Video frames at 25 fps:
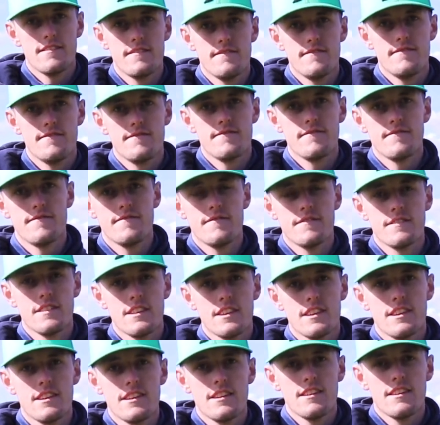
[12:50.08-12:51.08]
But if you're
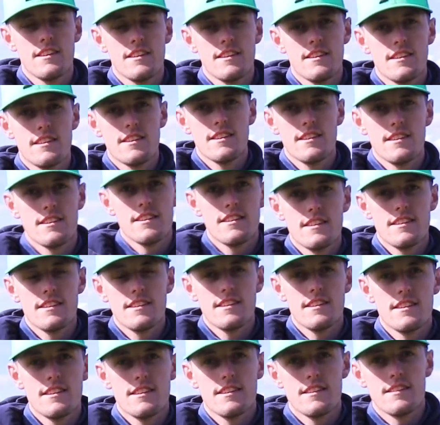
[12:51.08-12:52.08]
wanting to have that
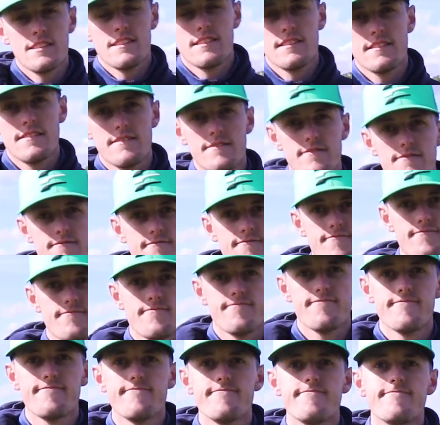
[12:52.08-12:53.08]
aftermarket
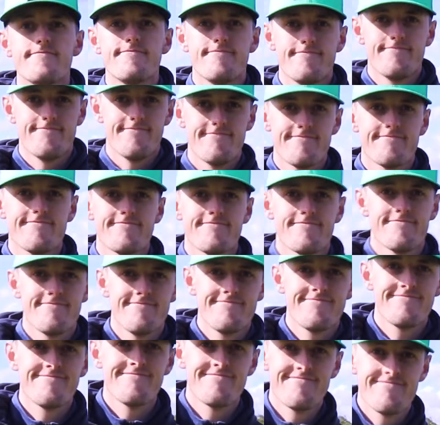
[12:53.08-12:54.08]
effect,
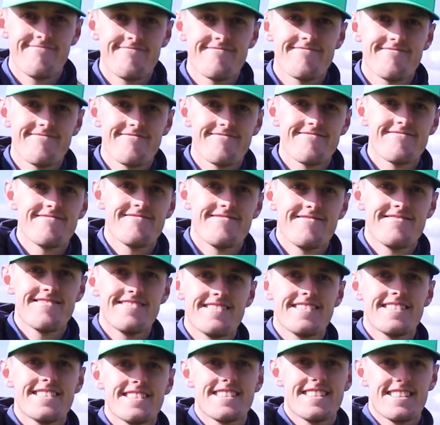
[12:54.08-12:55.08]
this is what we say you should do.
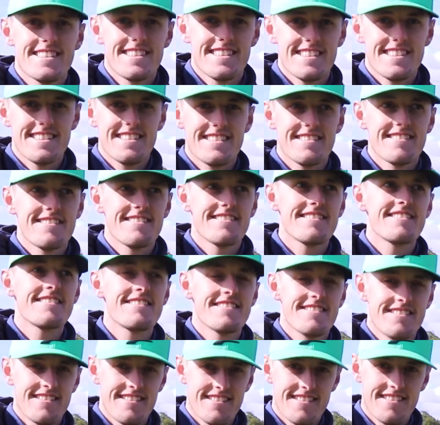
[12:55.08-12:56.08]
Buy it separately,
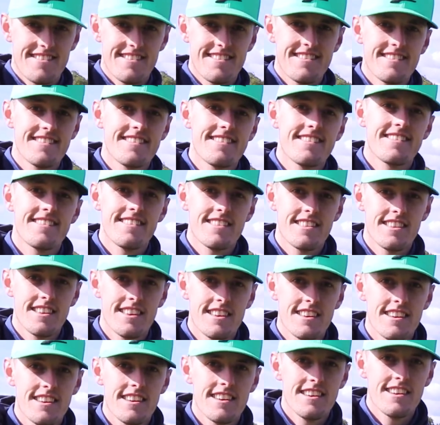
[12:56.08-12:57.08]
go and get it glued on at a
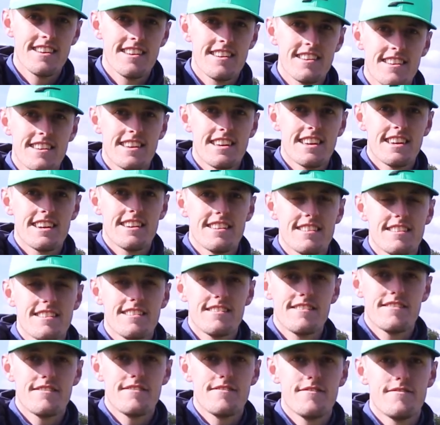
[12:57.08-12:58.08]
local pro shop.
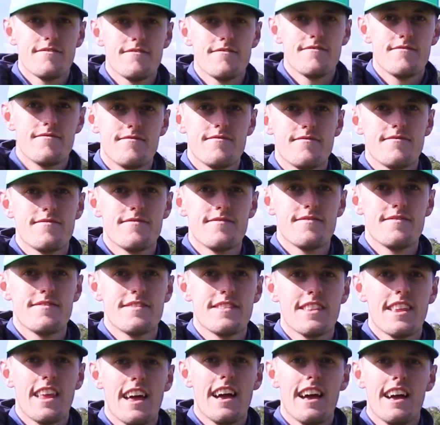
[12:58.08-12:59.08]
Bob's your uncle,
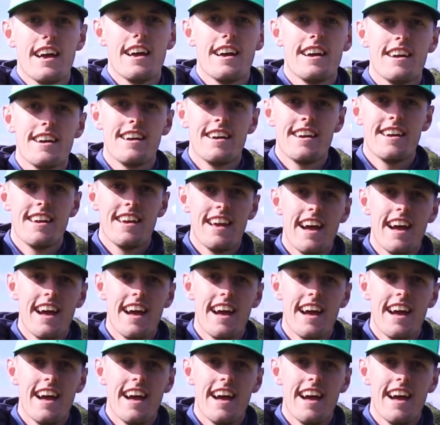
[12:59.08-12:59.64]
Paddy's your aunt.